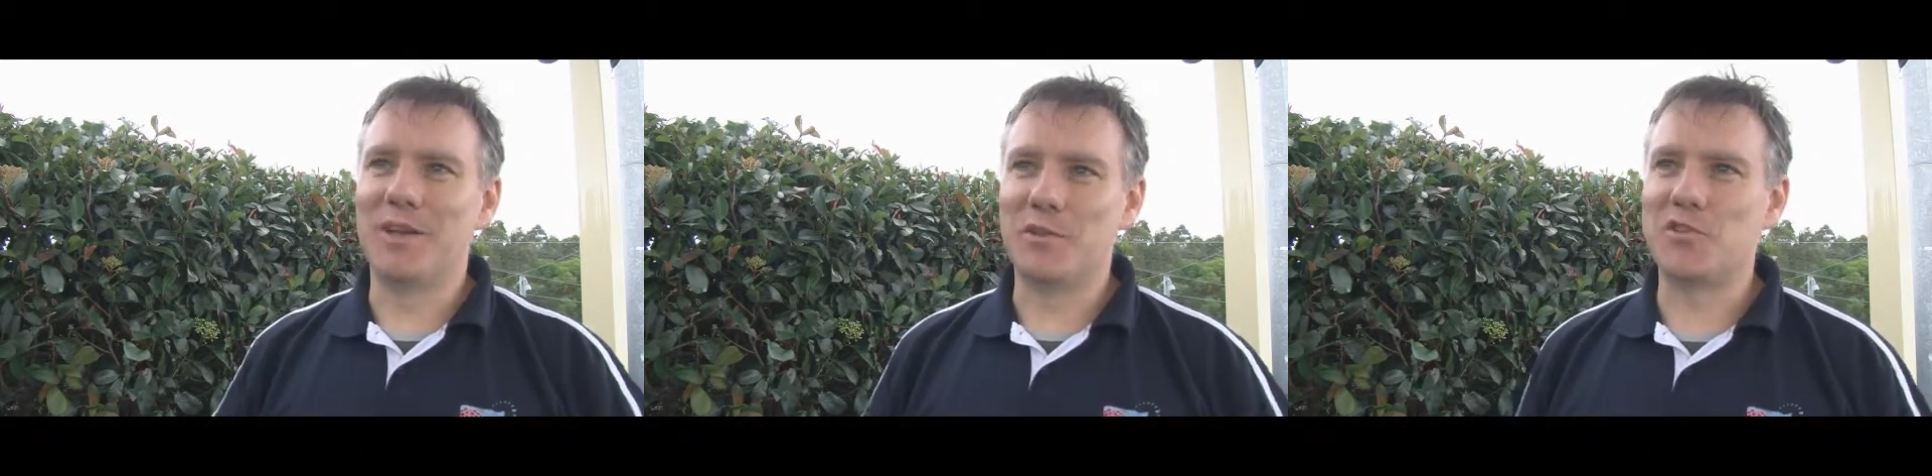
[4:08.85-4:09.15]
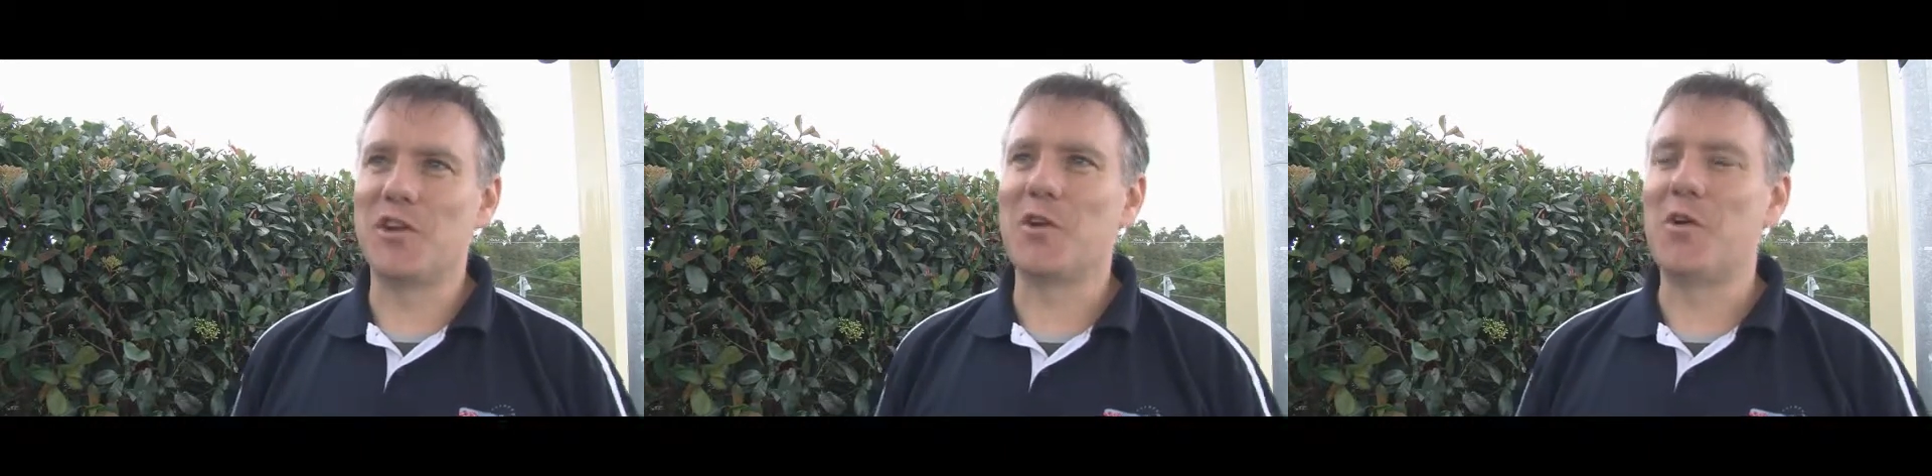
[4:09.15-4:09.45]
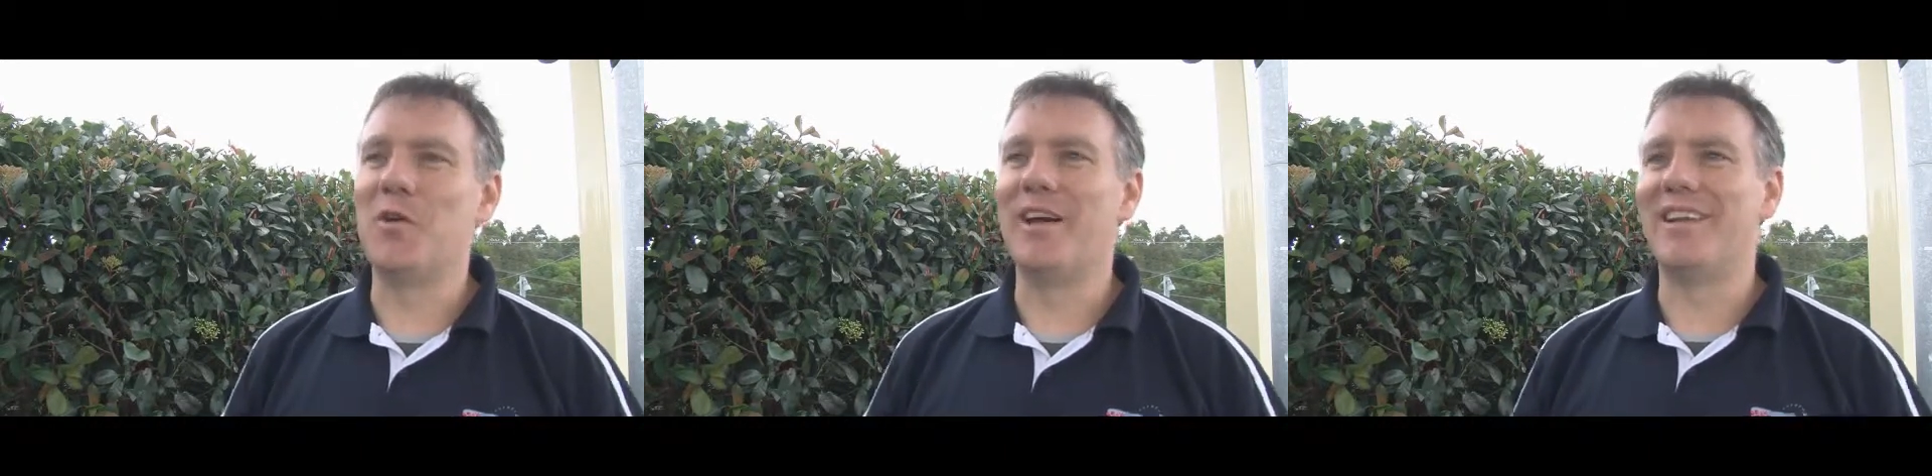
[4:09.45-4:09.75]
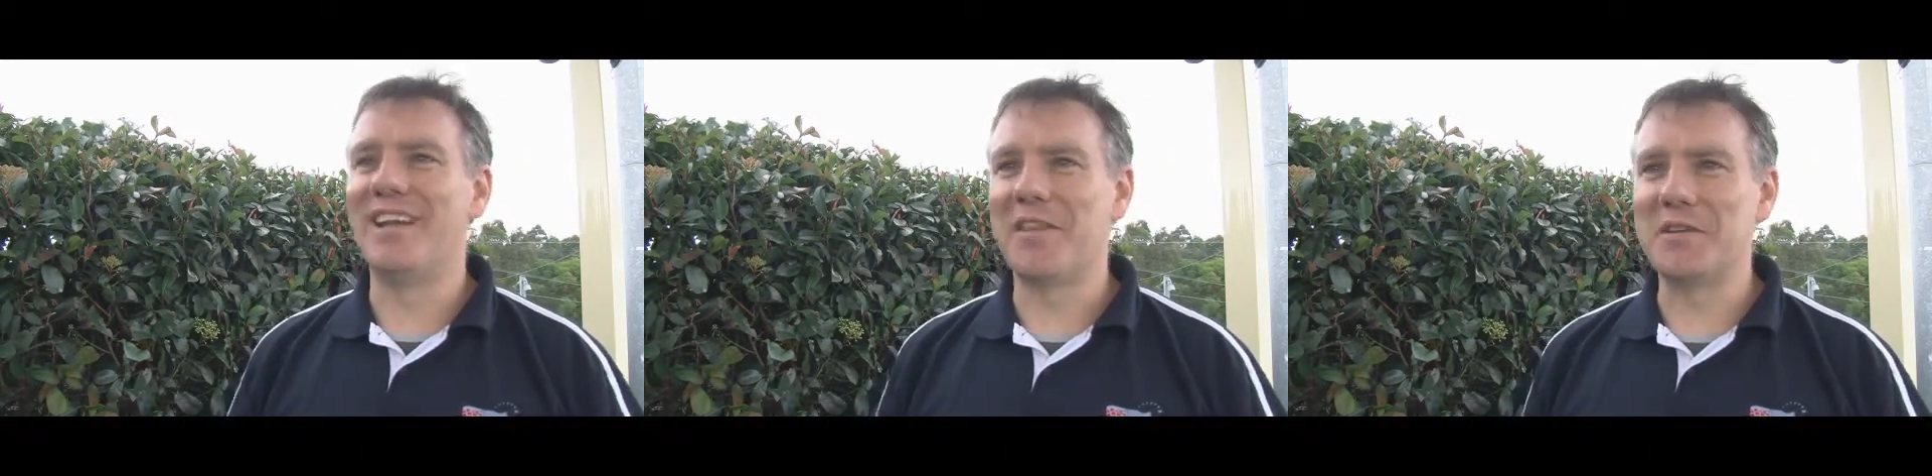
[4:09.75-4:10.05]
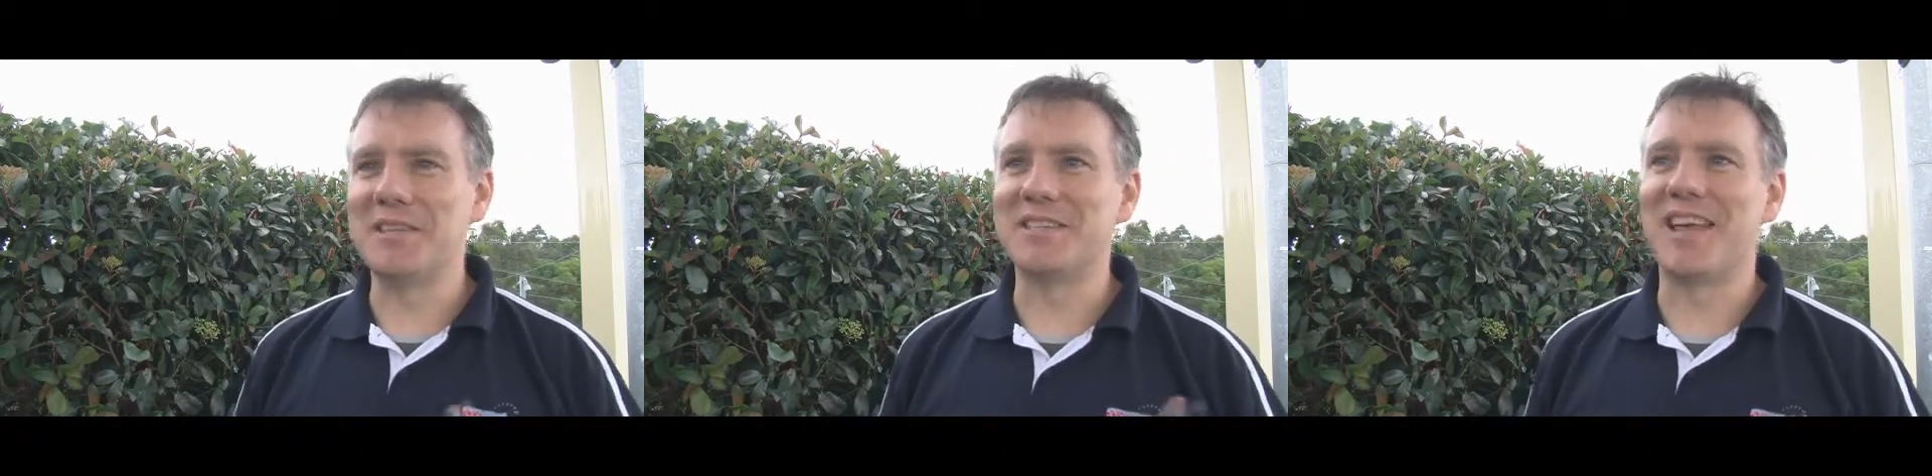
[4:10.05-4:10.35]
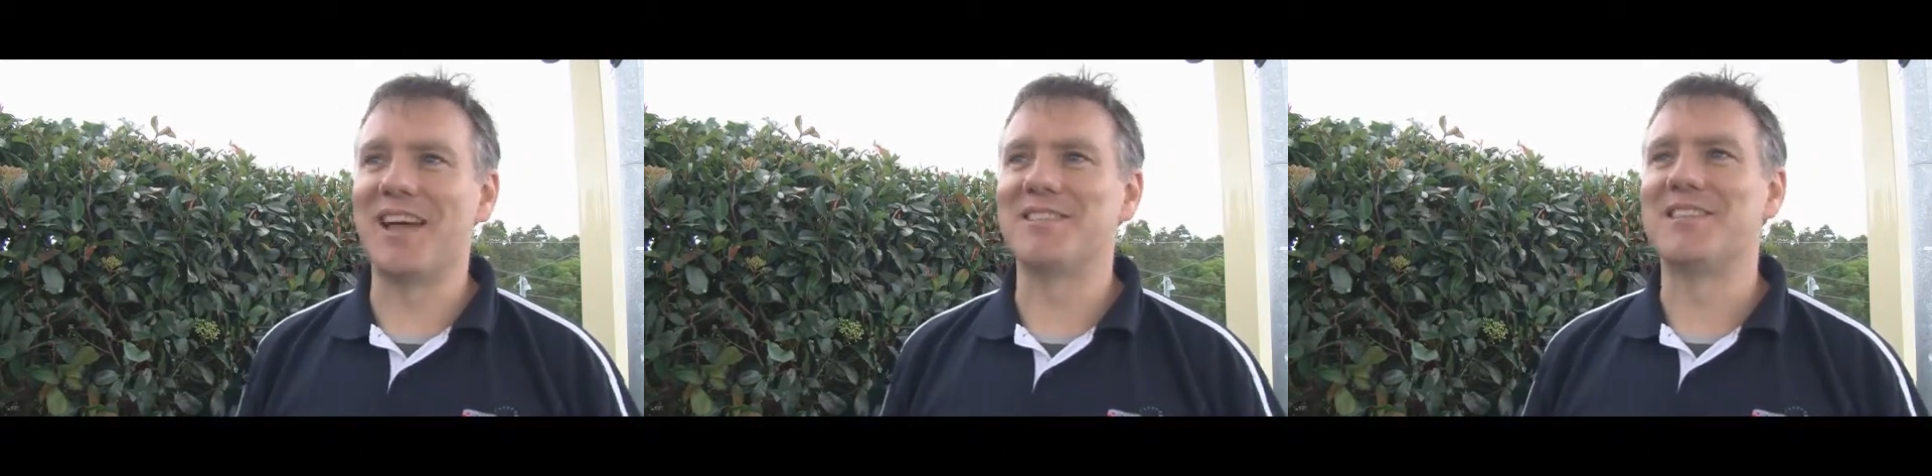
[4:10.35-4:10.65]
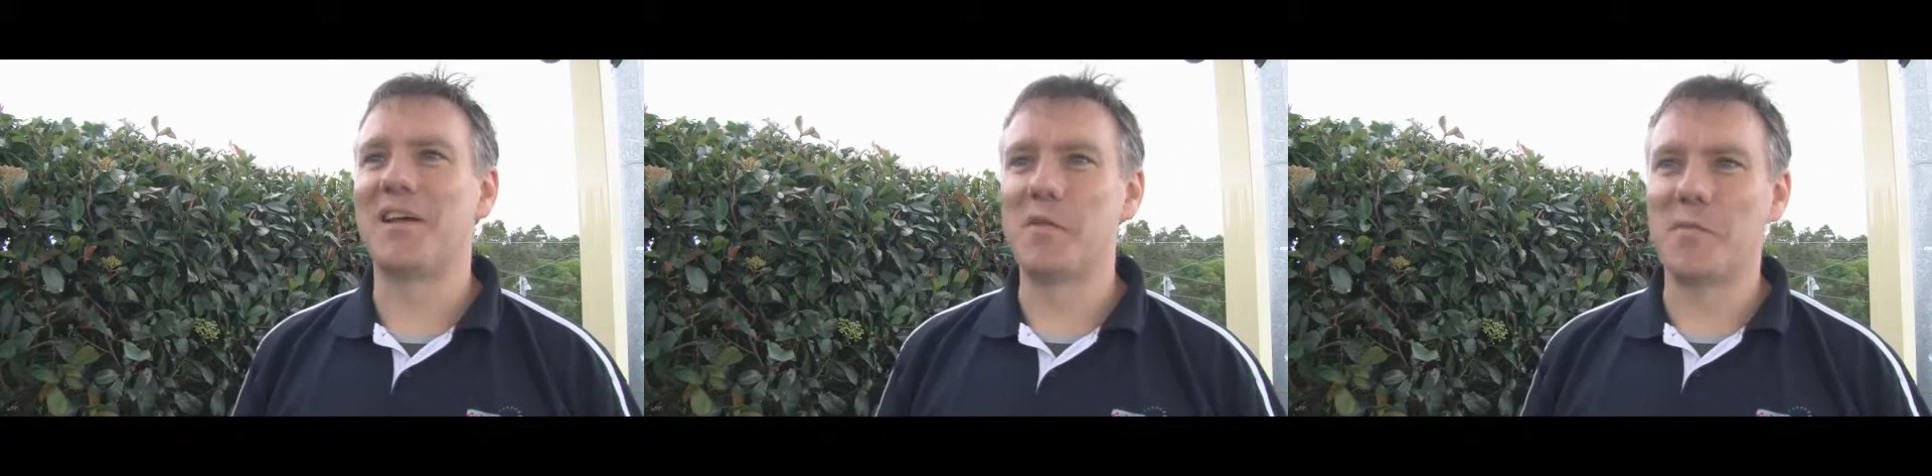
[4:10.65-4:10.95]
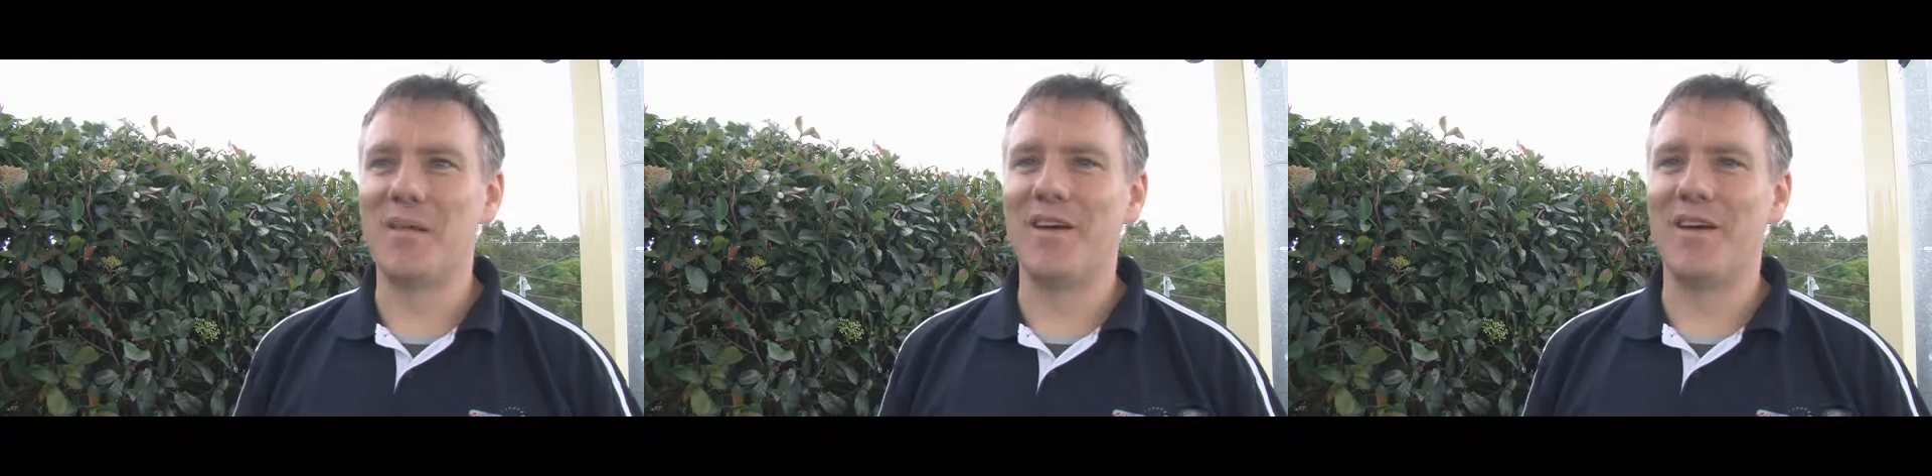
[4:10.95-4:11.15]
get a geocoin and other discounts and other